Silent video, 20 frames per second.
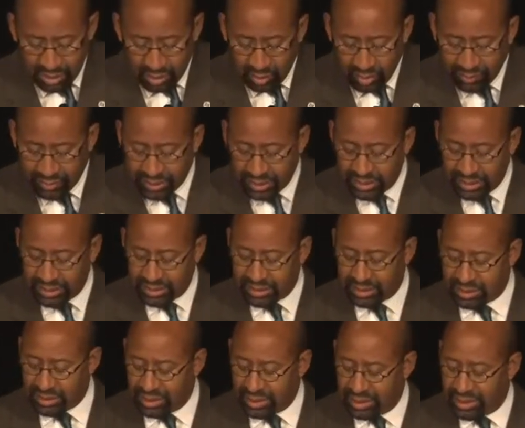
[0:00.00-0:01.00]
We
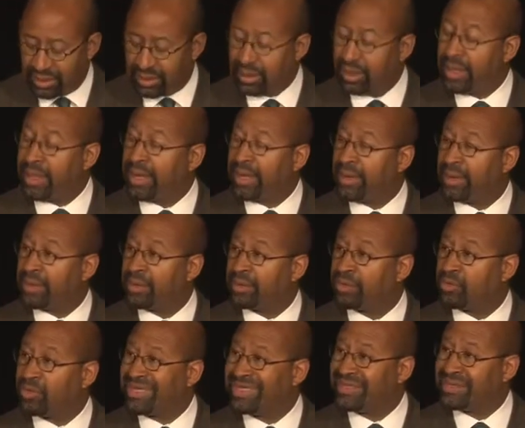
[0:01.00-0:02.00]
released our
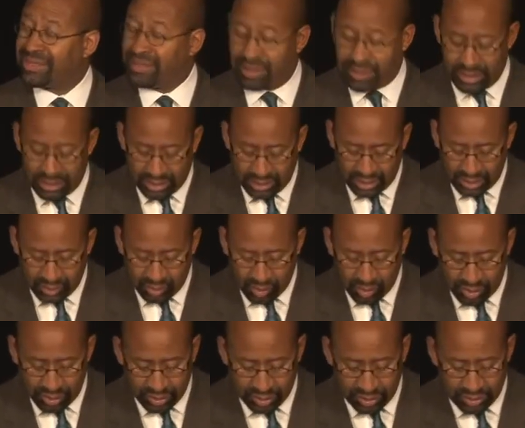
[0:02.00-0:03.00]
Green City Clean
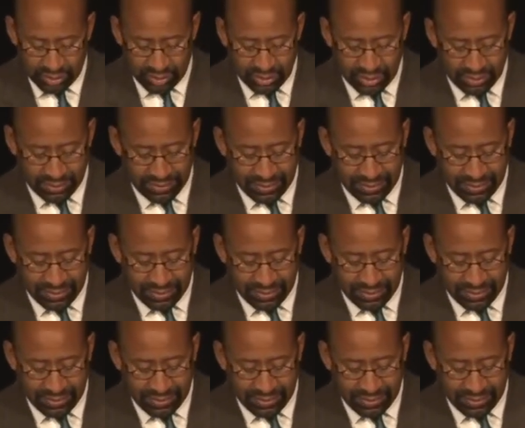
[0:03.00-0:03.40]
Waters